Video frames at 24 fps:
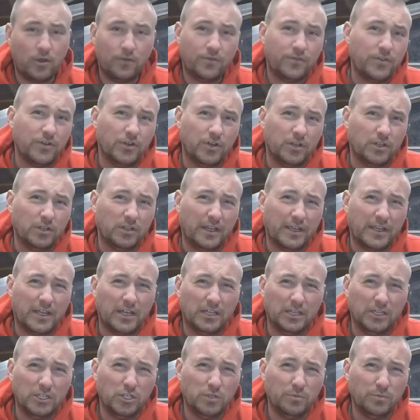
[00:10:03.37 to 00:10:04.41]
if they're like
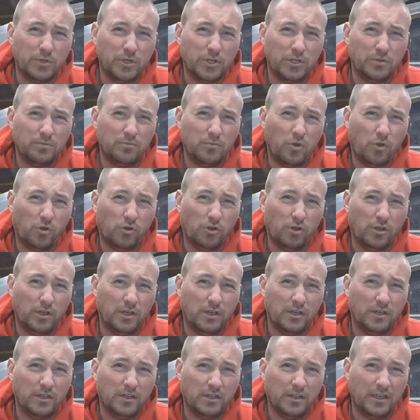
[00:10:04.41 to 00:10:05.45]
aluminum or
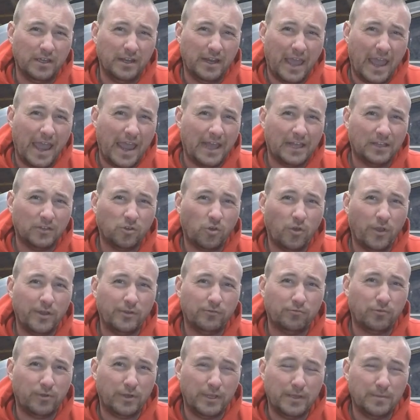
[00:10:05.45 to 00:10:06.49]
an alloy
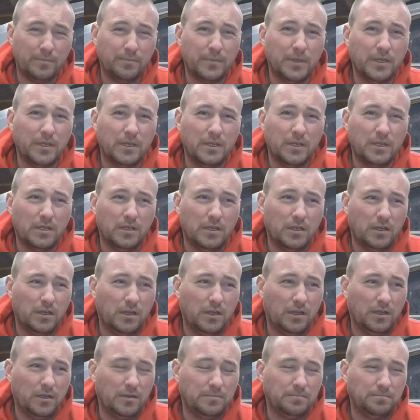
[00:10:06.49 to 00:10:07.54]
rim,
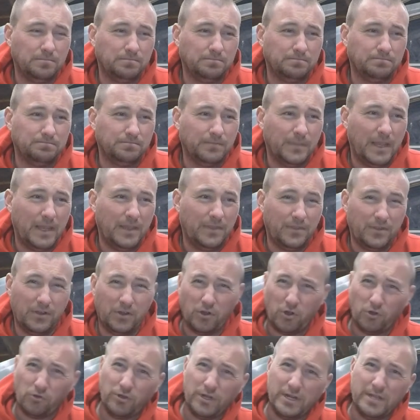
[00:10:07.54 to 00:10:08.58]
and they're
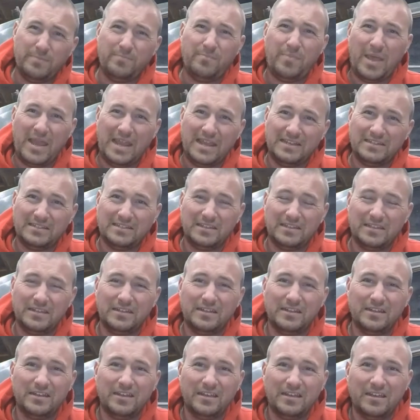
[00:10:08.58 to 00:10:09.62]
already
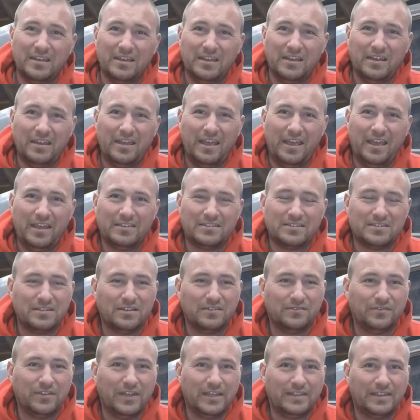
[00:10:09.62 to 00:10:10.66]
painted and
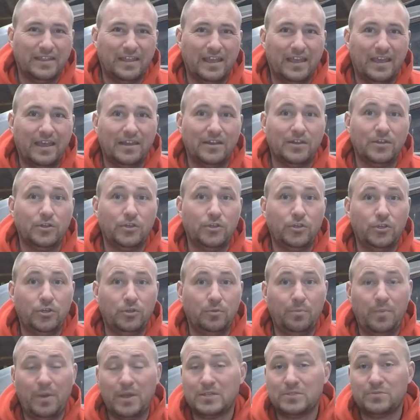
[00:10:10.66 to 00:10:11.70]
stuff like that, your
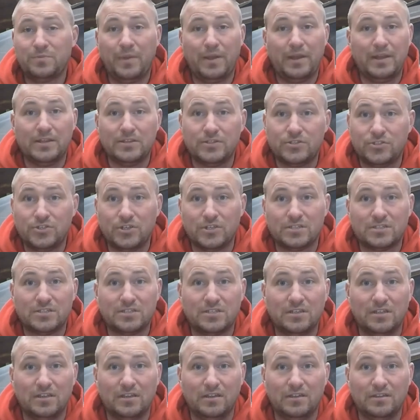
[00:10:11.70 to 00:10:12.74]
best bet is just
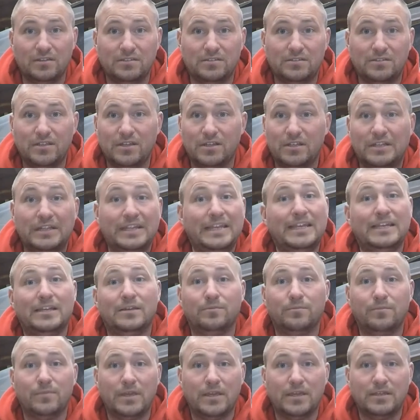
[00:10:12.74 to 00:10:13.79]
to clean
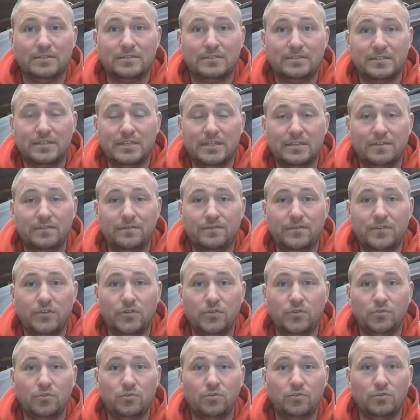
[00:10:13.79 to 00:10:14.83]
them and see if
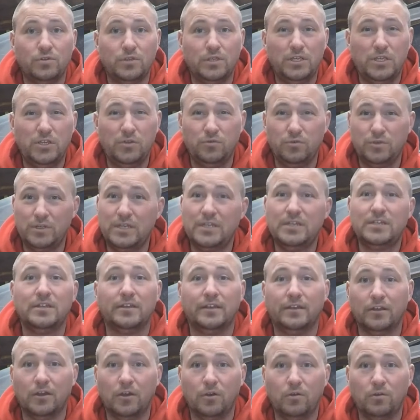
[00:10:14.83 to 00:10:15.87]
you need to
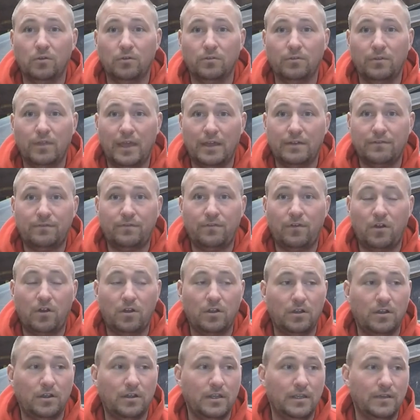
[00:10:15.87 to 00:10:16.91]
go that
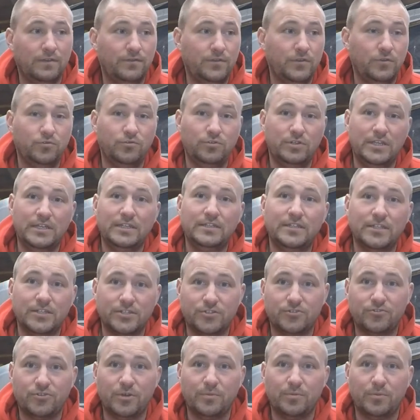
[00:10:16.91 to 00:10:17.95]
far, if you need to
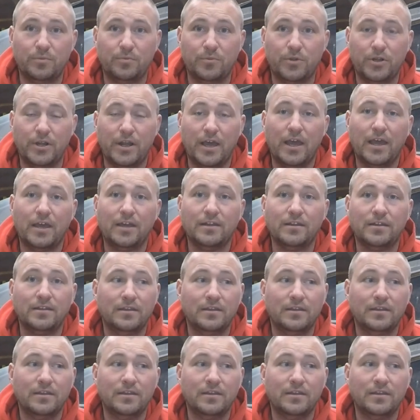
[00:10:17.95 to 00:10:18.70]
strip them or not,